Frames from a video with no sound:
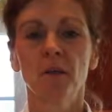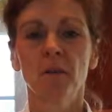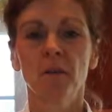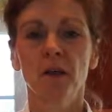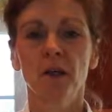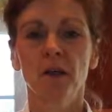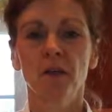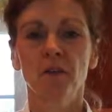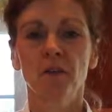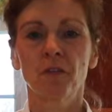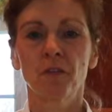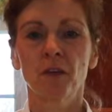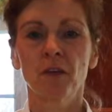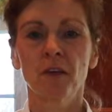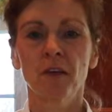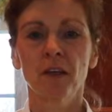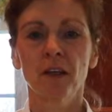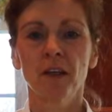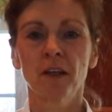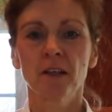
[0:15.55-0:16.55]
But for
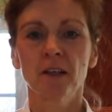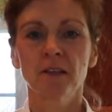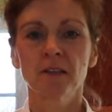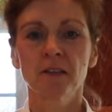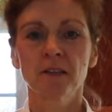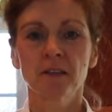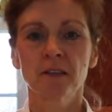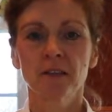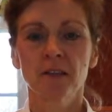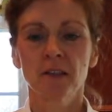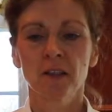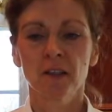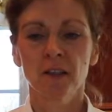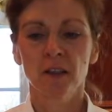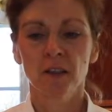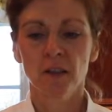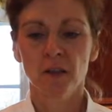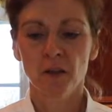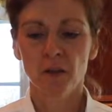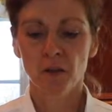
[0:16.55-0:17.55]
this,
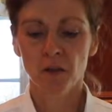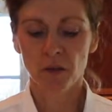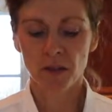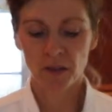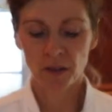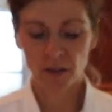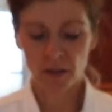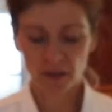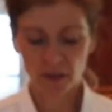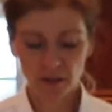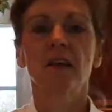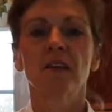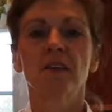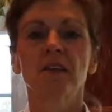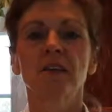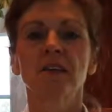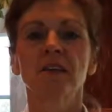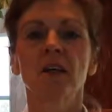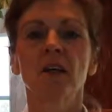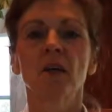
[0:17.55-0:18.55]
you need,
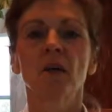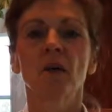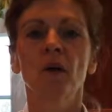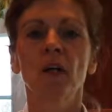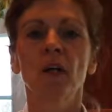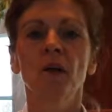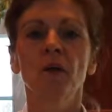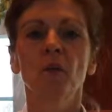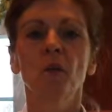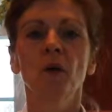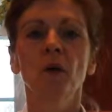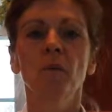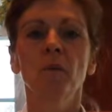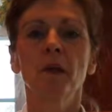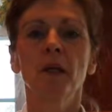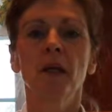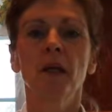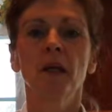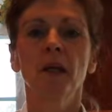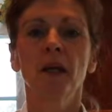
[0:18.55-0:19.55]
so it will
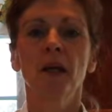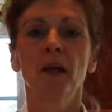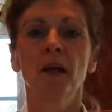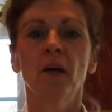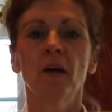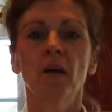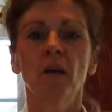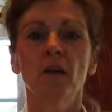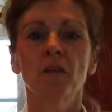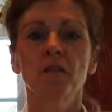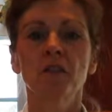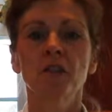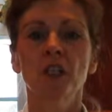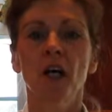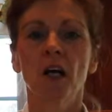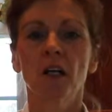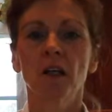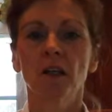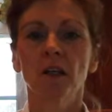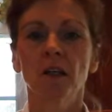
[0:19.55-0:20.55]
be a layer of
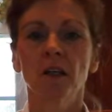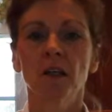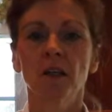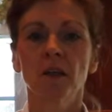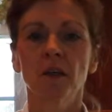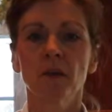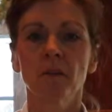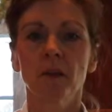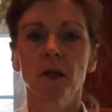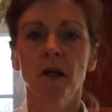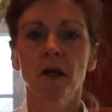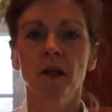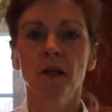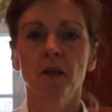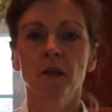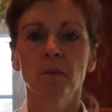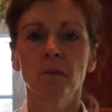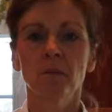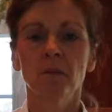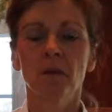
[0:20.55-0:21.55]
chocolate on the
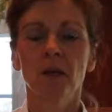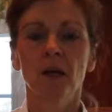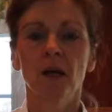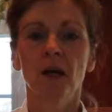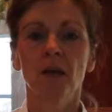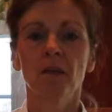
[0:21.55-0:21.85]
bottom,